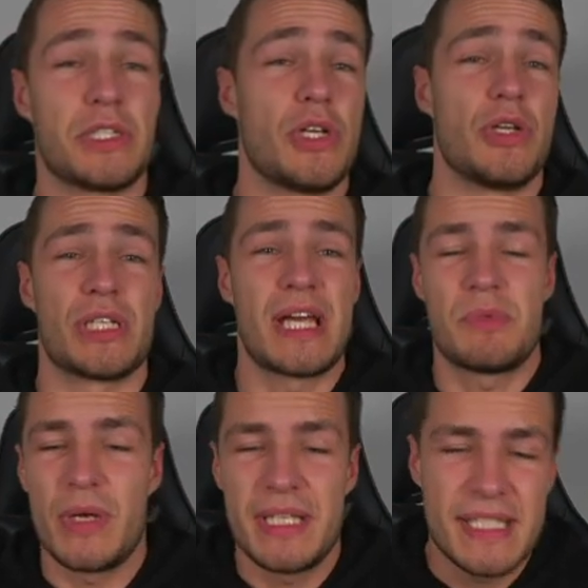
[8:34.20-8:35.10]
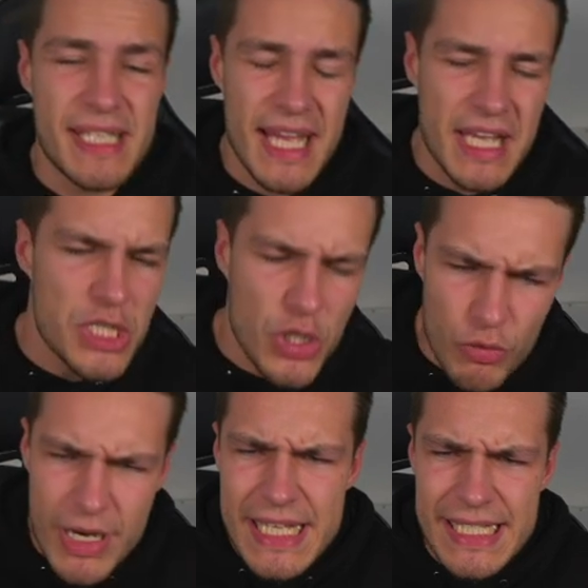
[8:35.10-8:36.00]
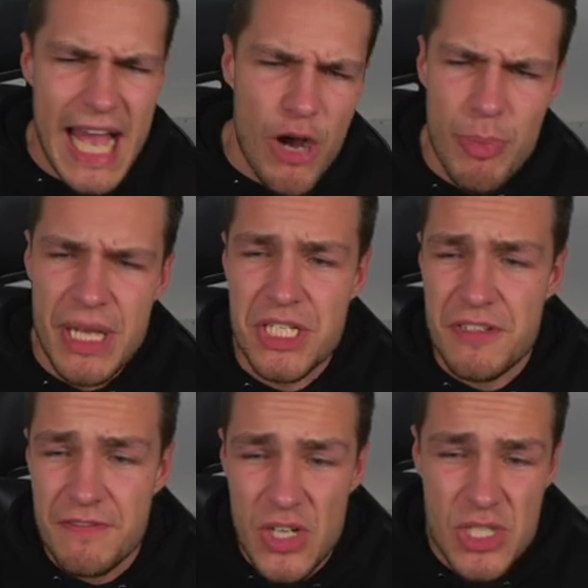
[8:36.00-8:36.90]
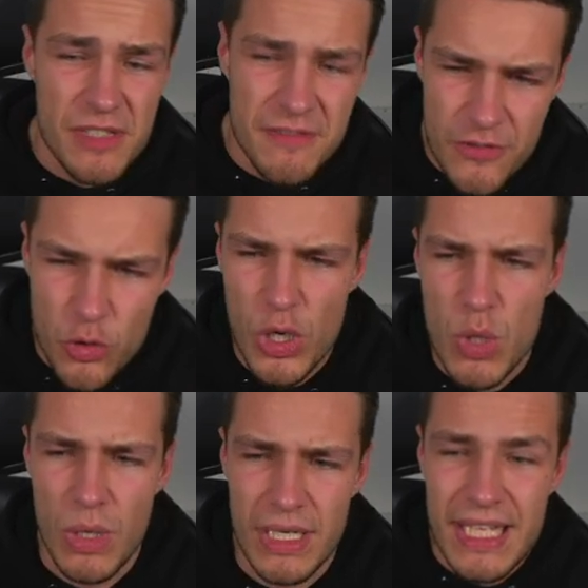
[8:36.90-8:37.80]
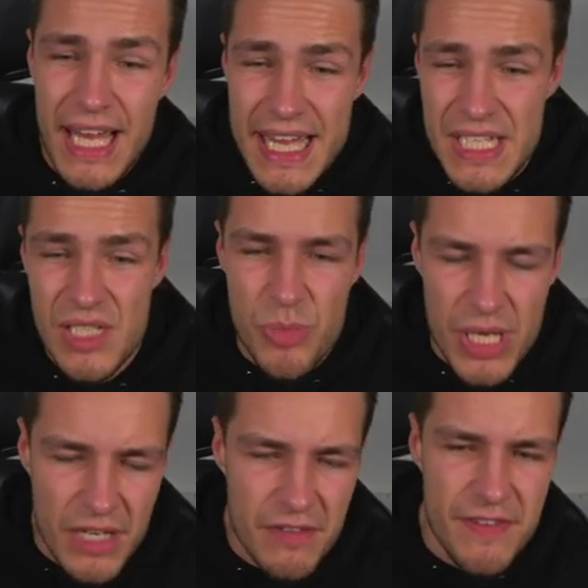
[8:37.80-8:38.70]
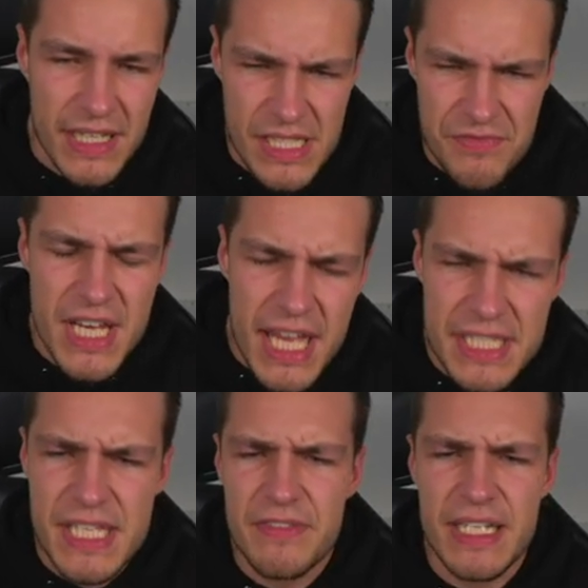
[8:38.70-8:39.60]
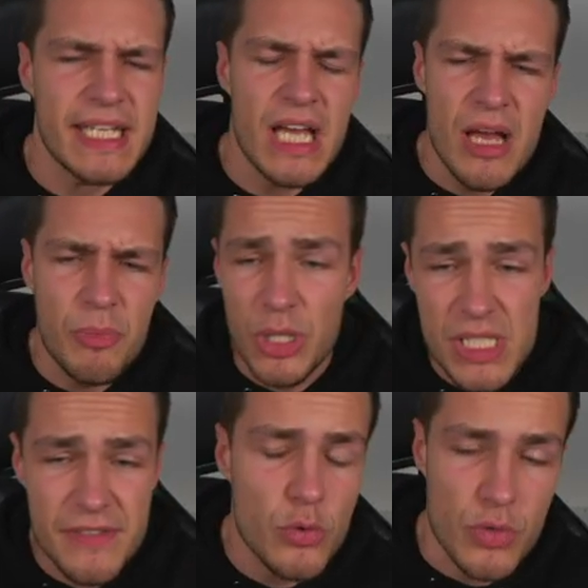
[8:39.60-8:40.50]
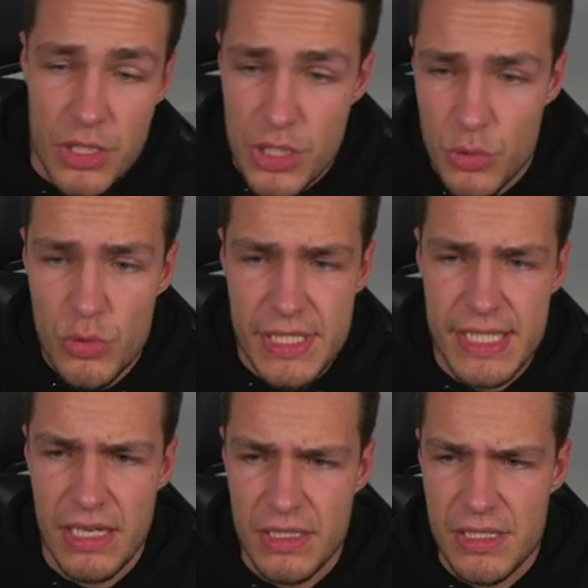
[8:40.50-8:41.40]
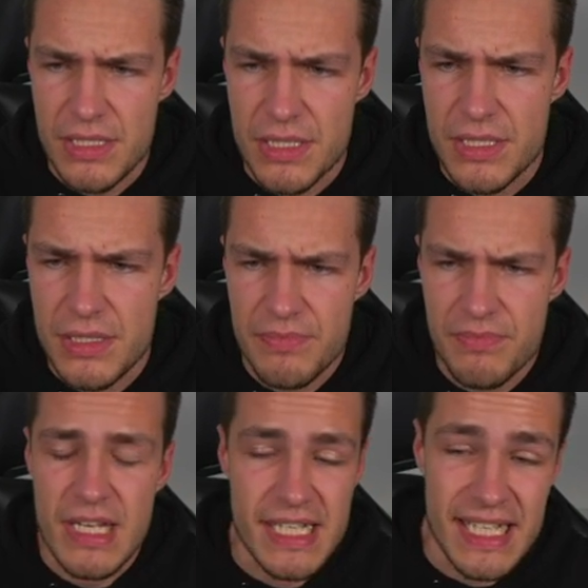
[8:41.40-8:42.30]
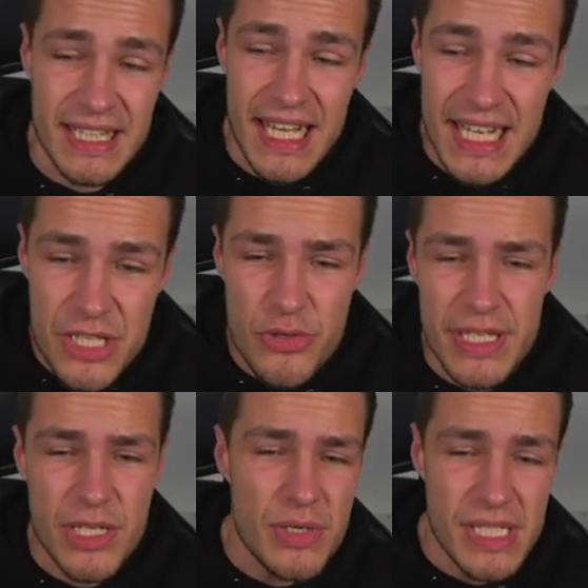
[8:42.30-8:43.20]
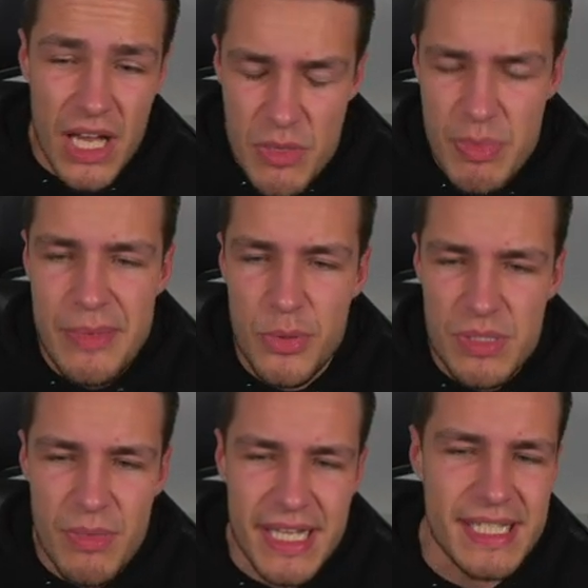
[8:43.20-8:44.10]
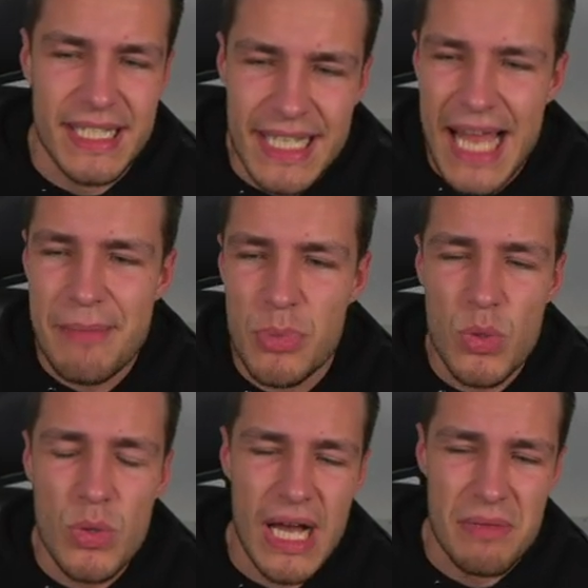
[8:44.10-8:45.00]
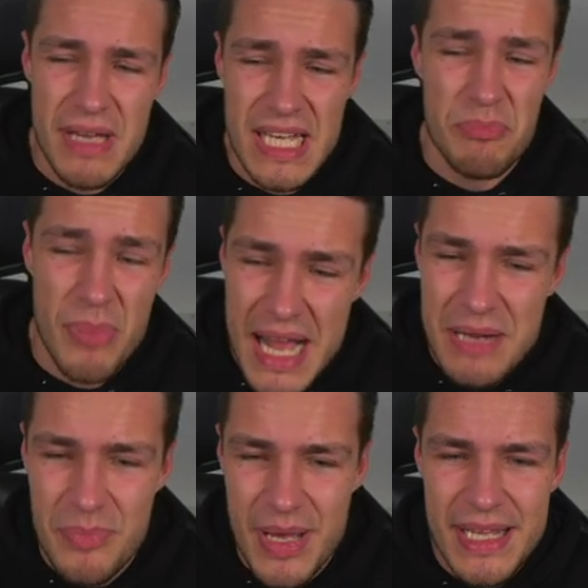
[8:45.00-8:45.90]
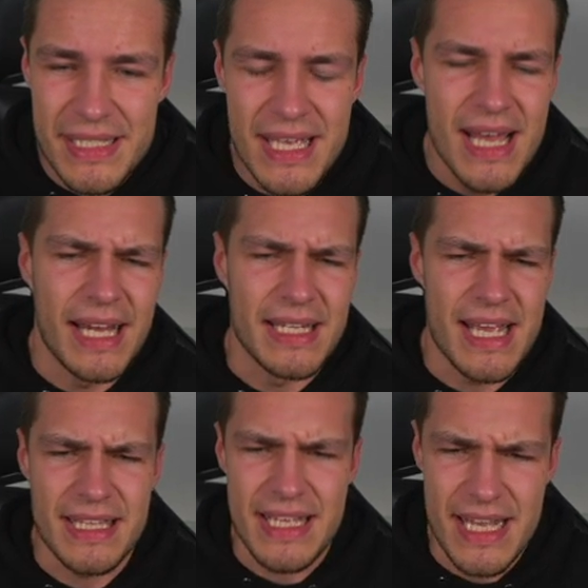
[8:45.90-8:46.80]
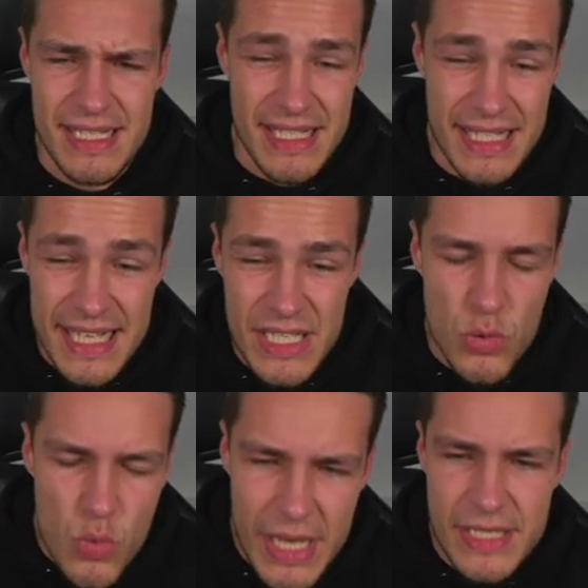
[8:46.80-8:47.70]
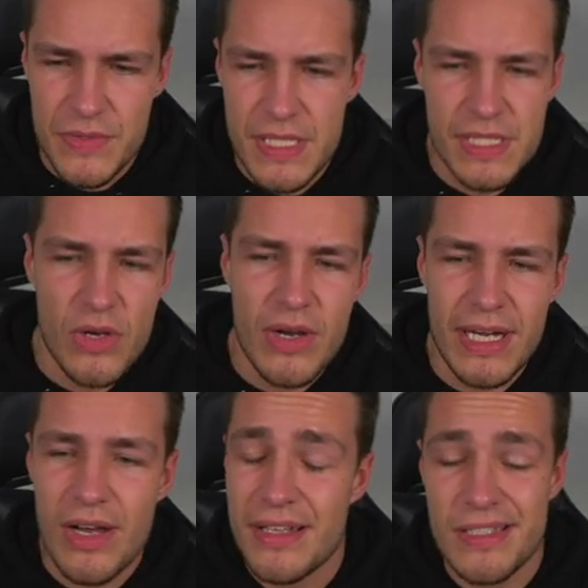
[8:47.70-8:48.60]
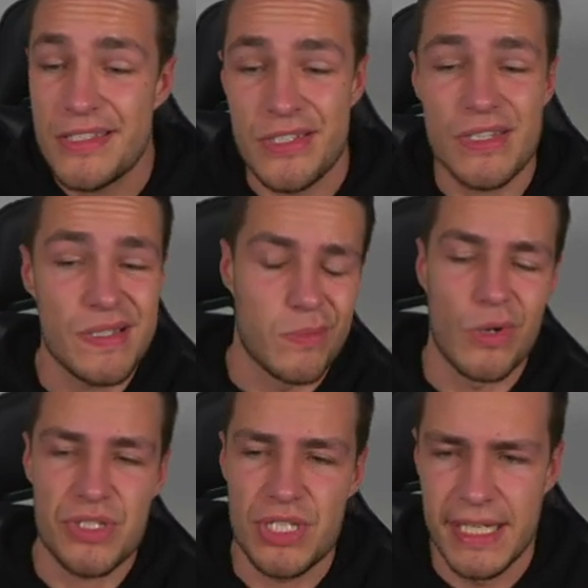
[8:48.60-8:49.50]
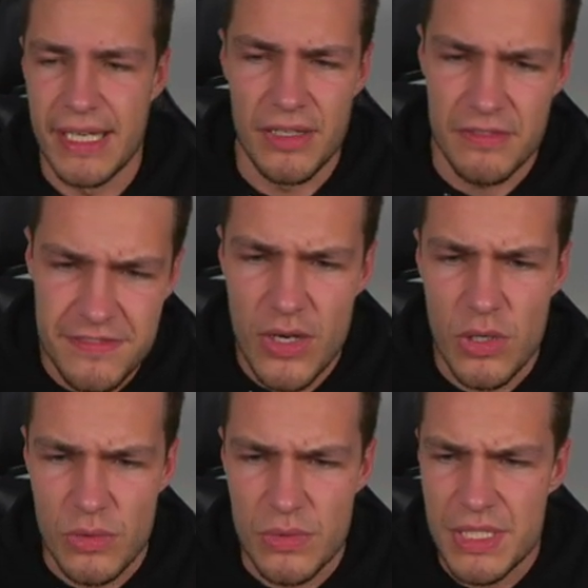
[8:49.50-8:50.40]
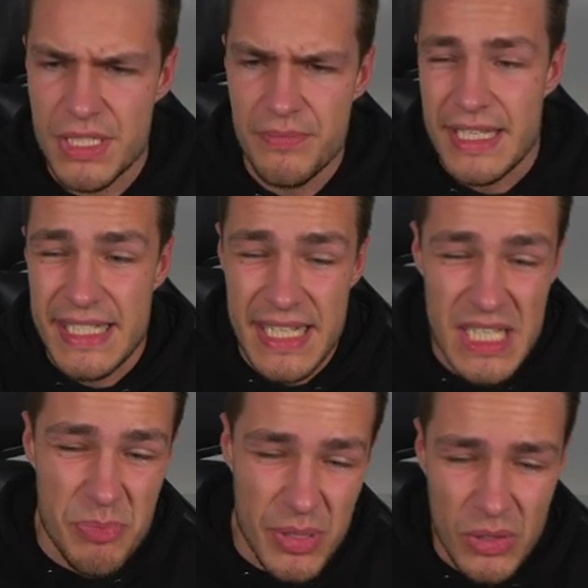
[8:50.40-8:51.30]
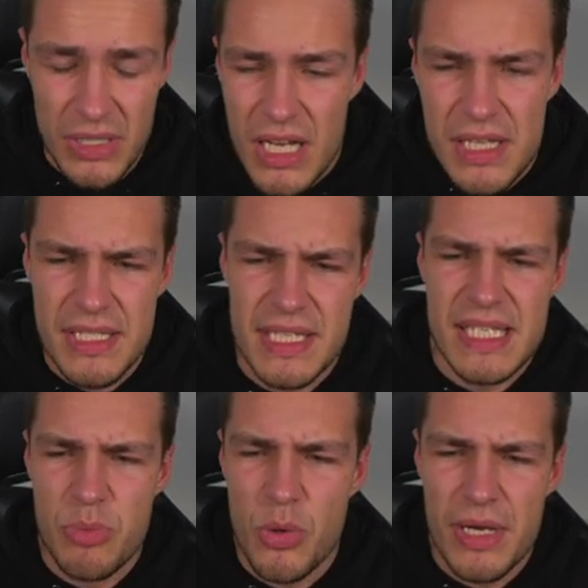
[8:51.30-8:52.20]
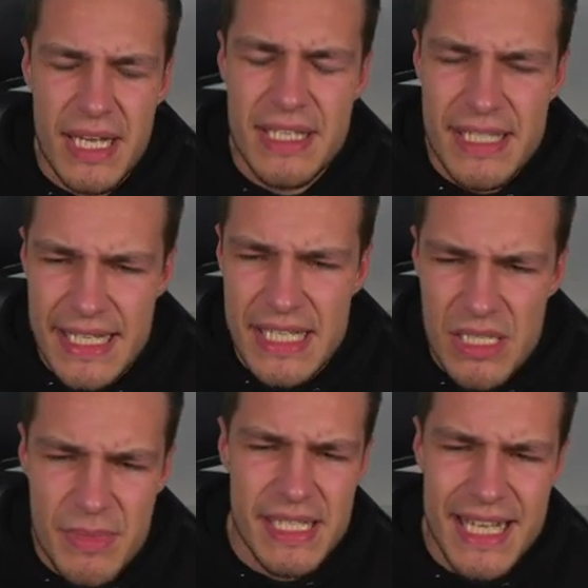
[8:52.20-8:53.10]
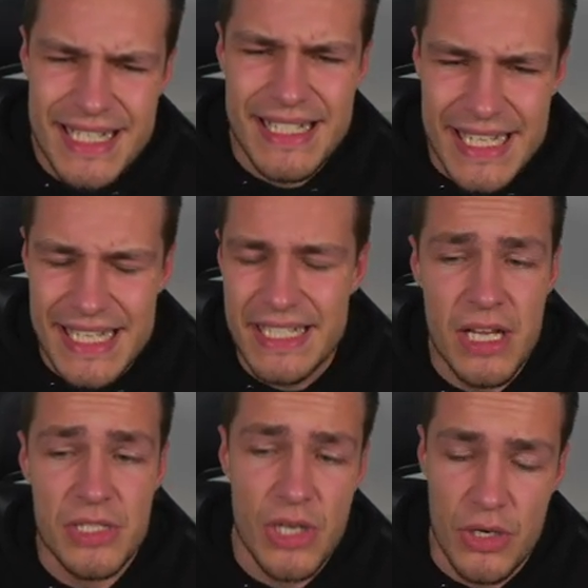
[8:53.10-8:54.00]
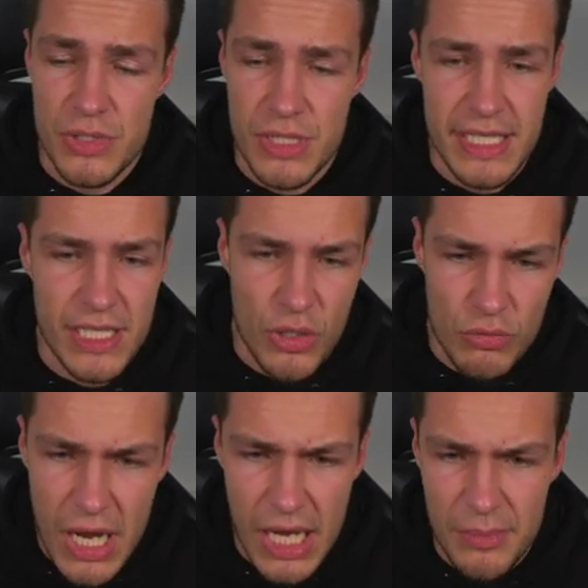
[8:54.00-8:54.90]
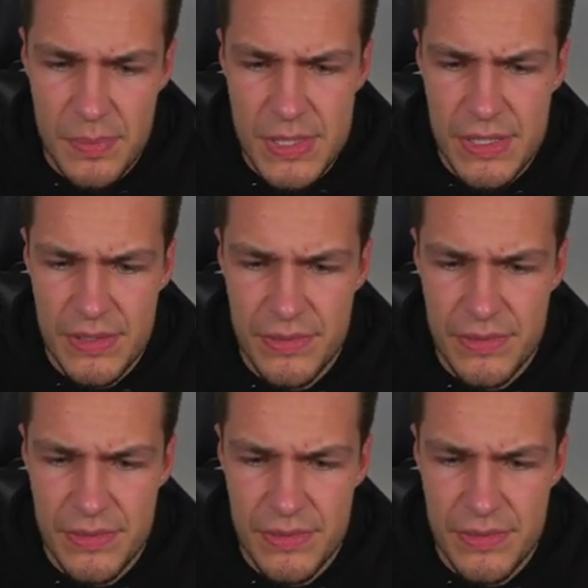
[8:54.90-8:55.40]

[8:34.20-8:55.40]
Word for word: Unusual Ape tweeted saying it's crazy how pension funds and 401ks are being affected negatively because of all the short sellers. He said they're literally using other people's money to gamble and make bad bets, and yet the SEC is always on the sidelines just watching it unfold. He said it's beyond nuts at this point and the system is indeed totally corrupt.